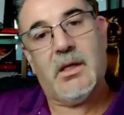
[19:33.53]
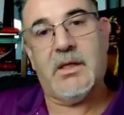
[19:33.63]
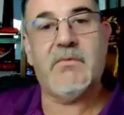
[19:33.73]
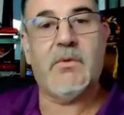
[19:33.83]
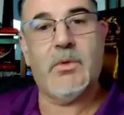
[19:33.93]

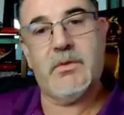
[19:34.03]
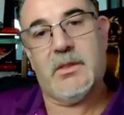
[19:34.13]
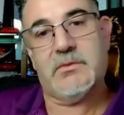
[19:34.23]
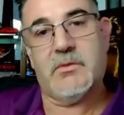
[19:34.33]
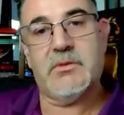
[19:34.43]
and everyone
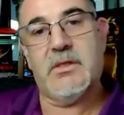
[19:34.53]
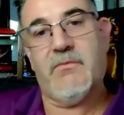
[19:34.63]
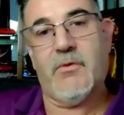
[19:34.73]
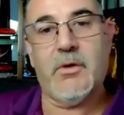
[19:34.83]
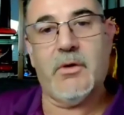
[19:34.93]
thinks they're
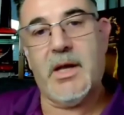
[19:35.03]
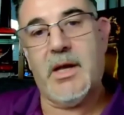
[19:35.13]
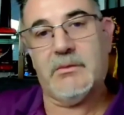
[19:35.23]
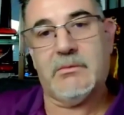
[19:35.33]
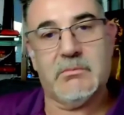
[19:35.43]
tinfoil
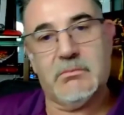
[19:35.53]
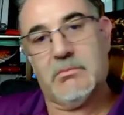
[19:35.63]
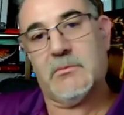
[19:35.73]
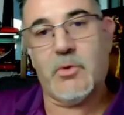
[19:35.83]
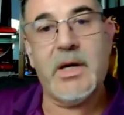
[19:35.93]
hat
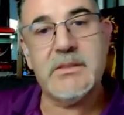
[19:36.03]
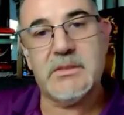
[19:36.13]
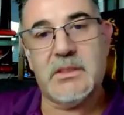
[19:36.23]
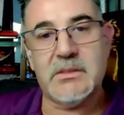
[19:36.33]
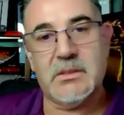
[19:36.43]

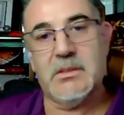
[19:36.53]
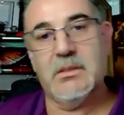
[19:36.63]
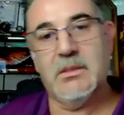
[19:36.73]
crazies.